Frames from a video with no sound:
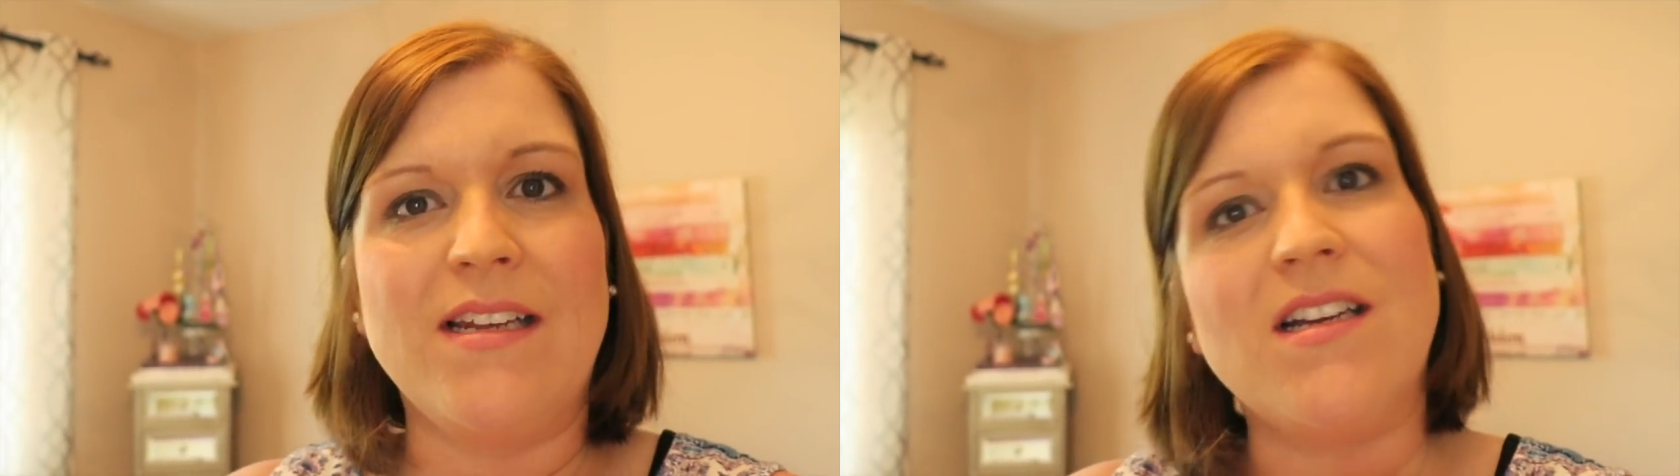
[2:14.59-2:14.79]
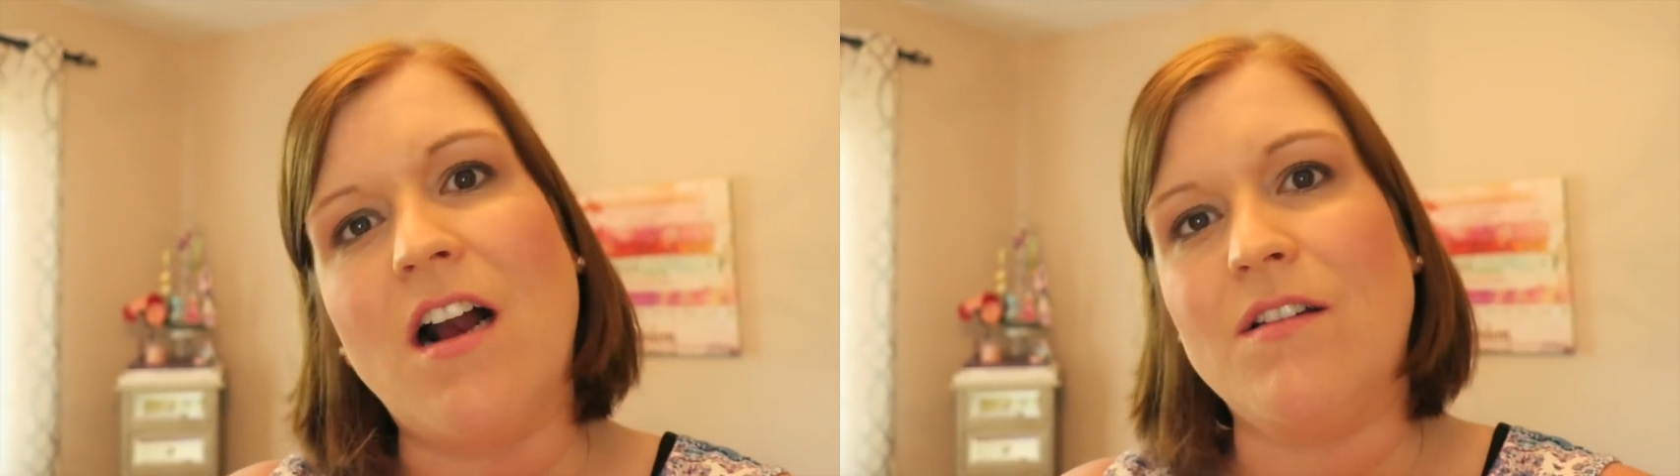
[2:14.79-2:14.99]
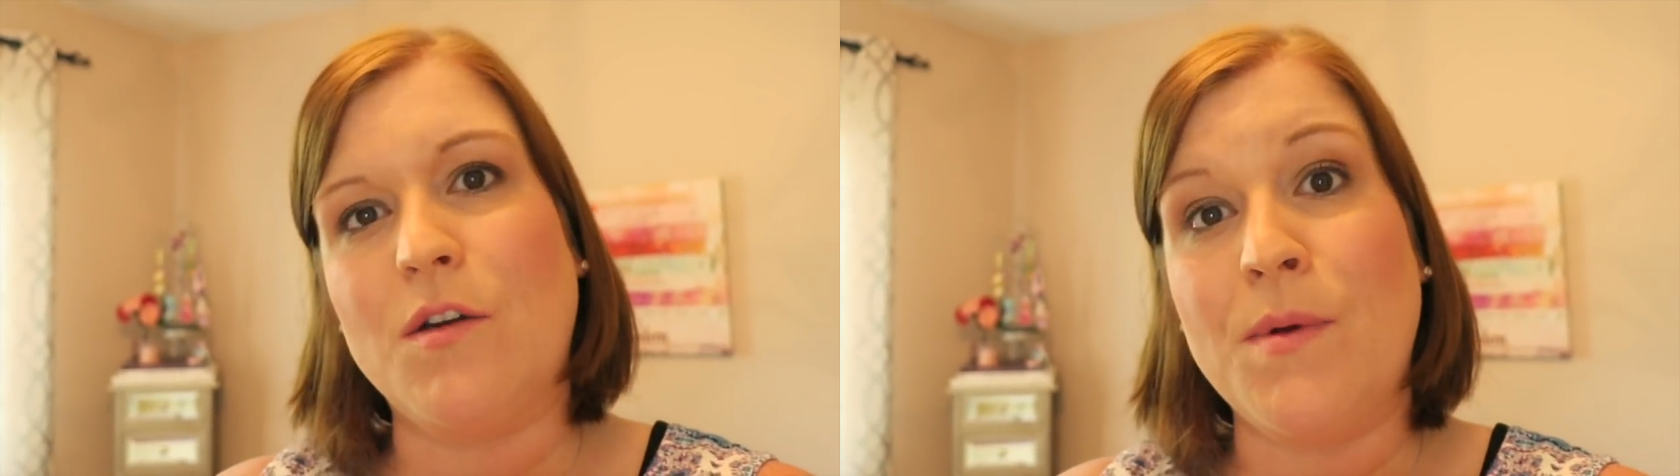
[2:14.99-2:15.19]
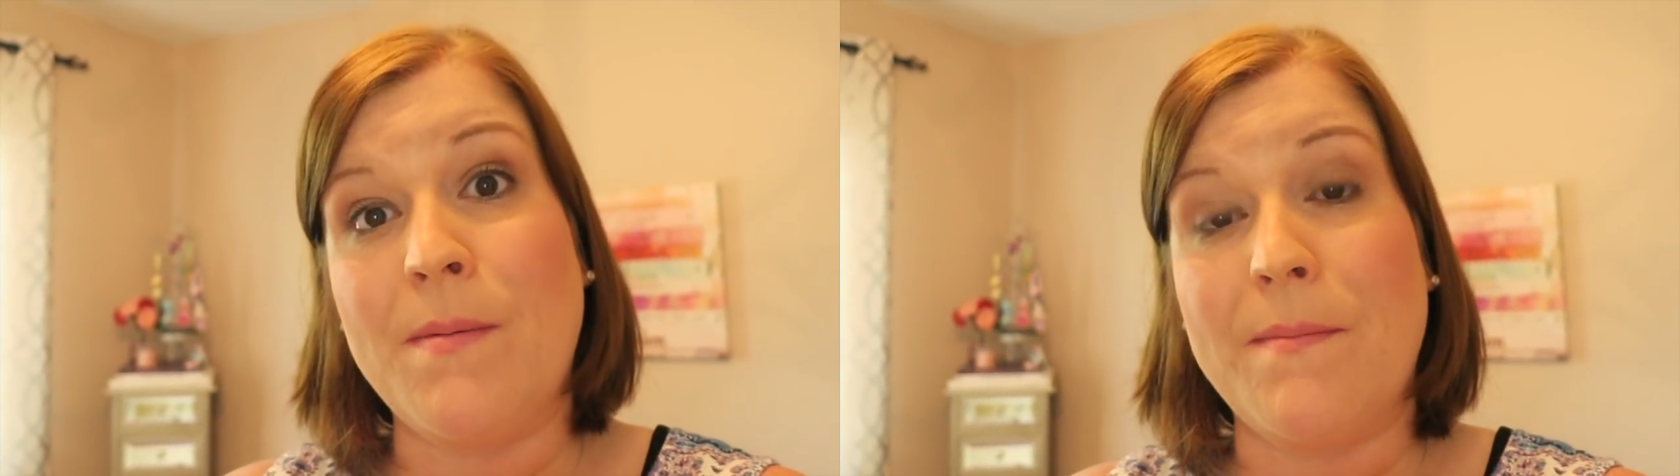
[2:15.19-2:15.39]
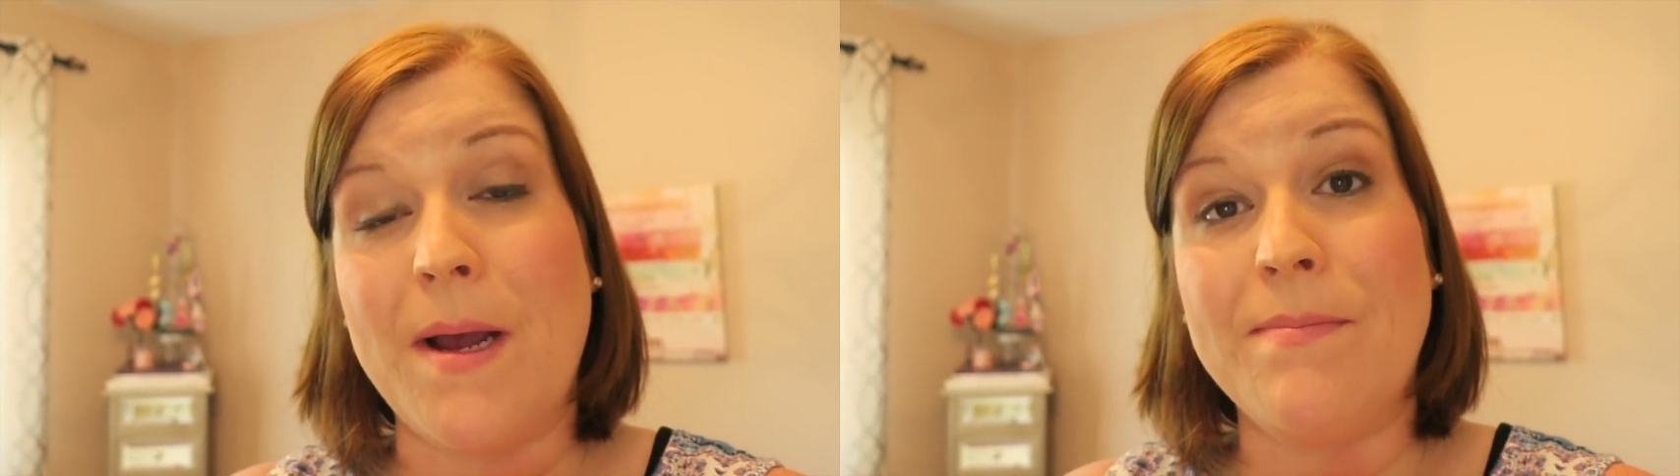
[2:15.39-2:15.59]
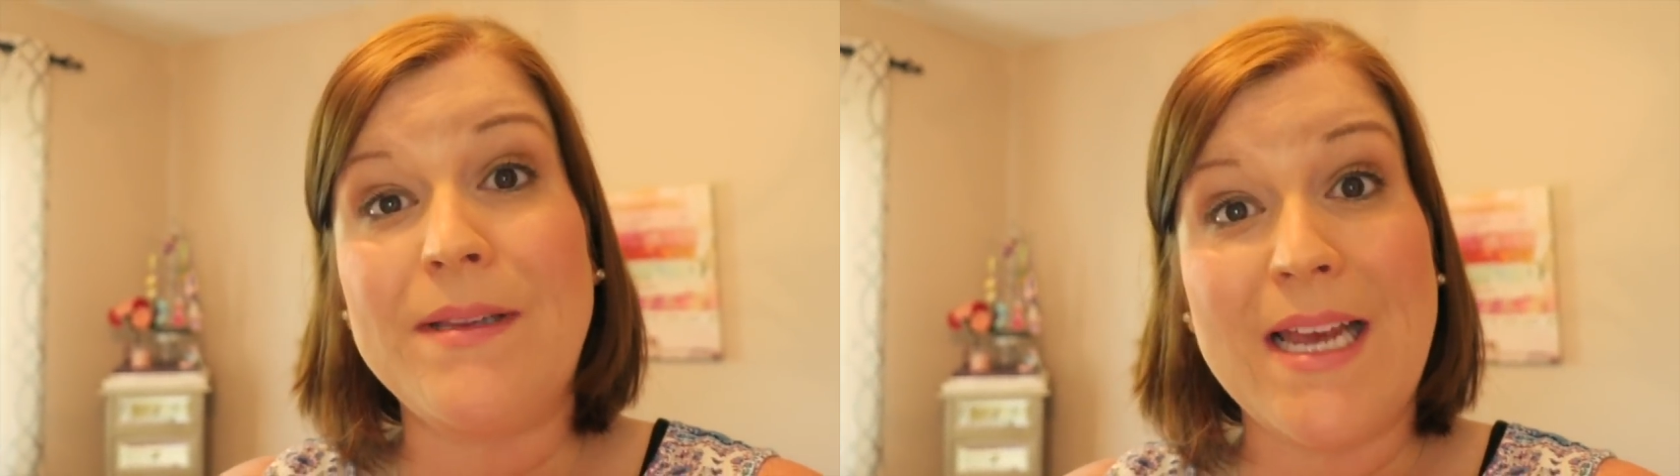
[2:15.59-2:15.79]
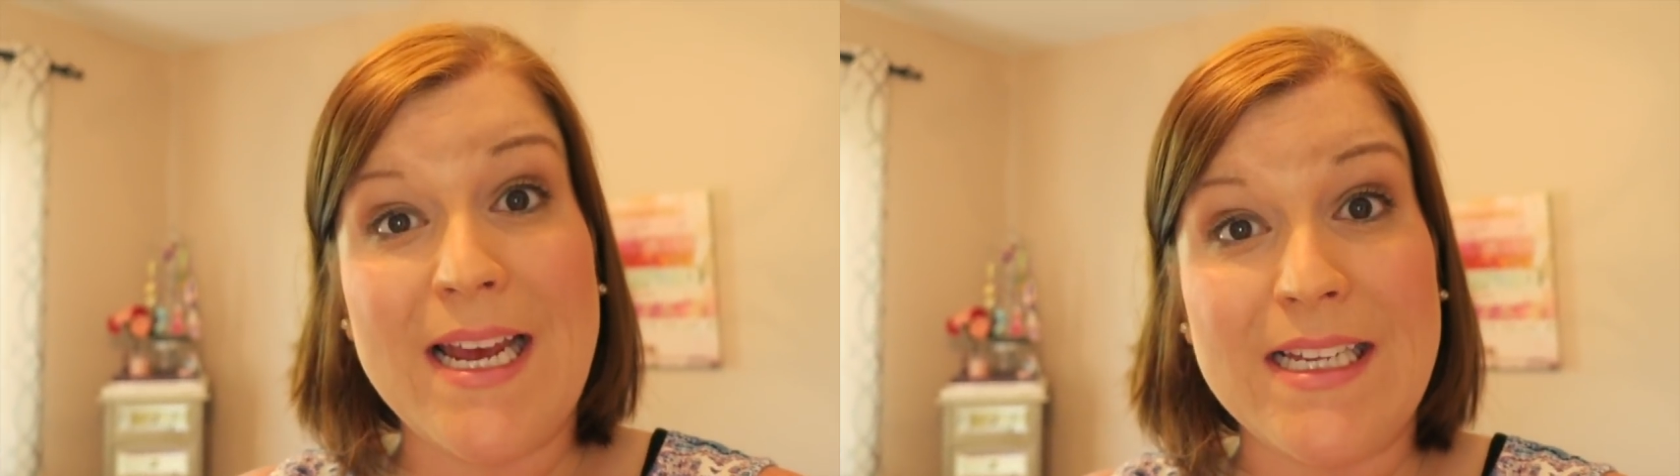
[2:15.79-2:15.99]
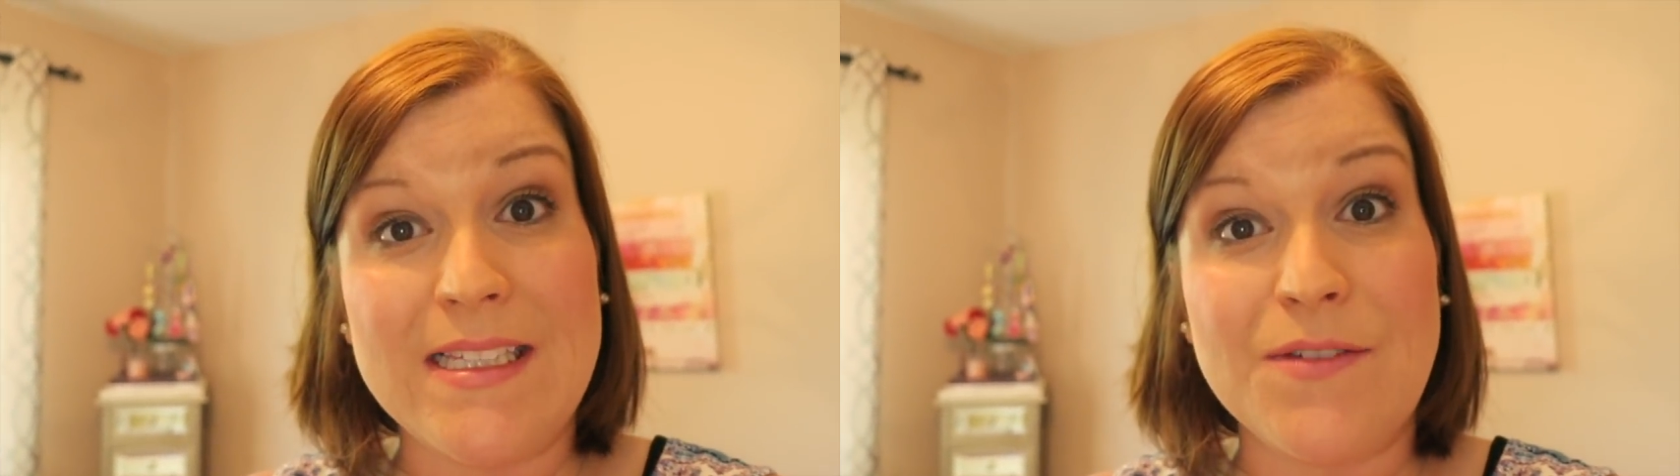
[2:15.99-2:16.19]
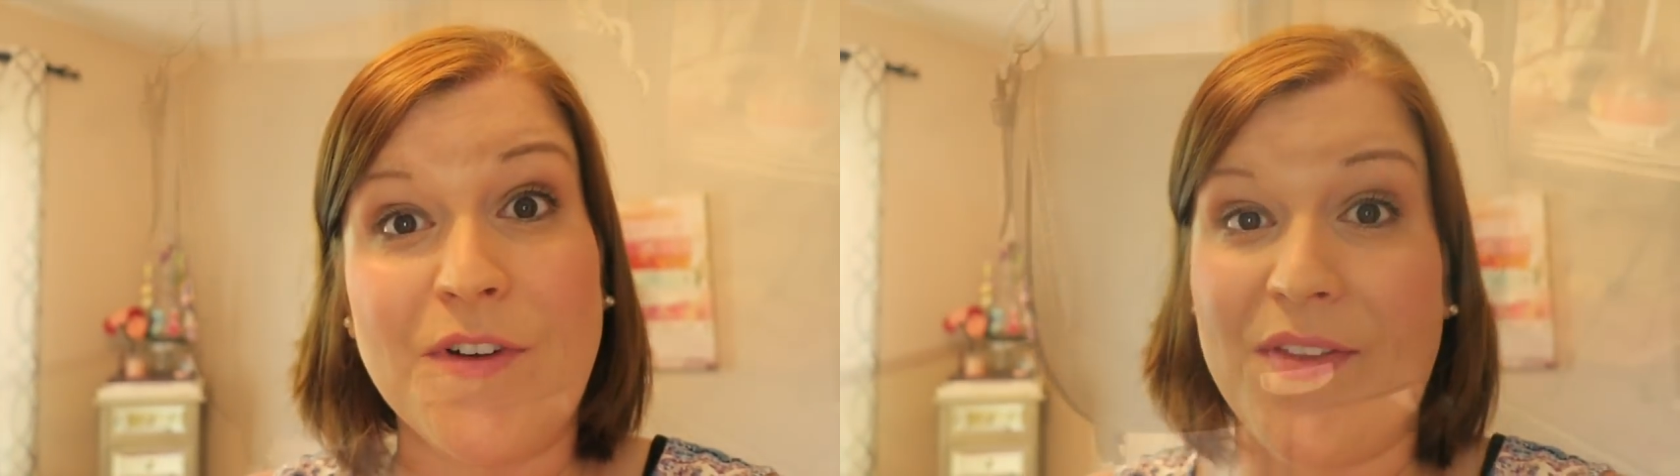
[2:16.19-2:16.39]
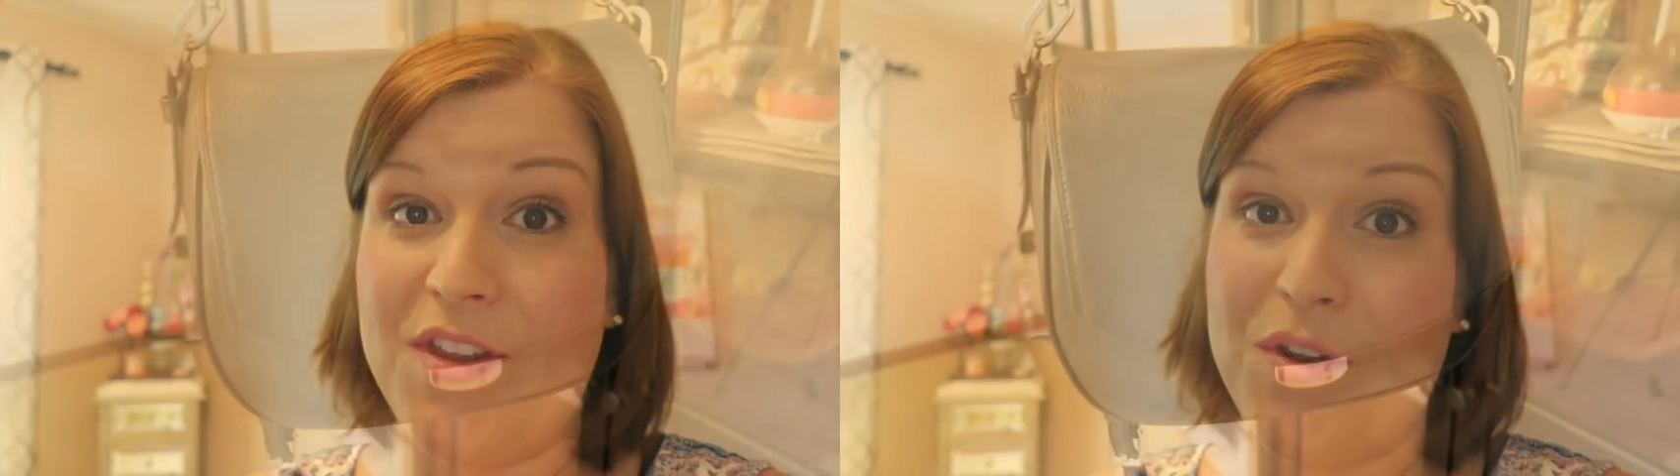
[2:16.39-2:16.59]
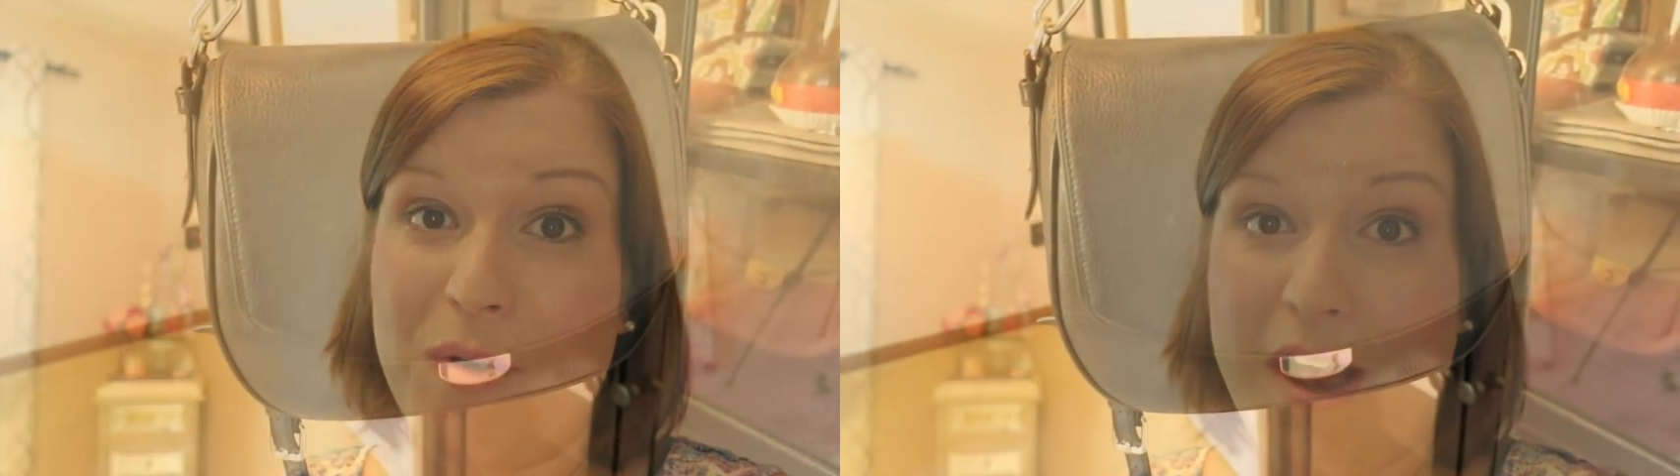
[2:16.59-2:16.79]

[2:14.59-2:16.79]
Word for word: and talk a little bit about my plans for at the new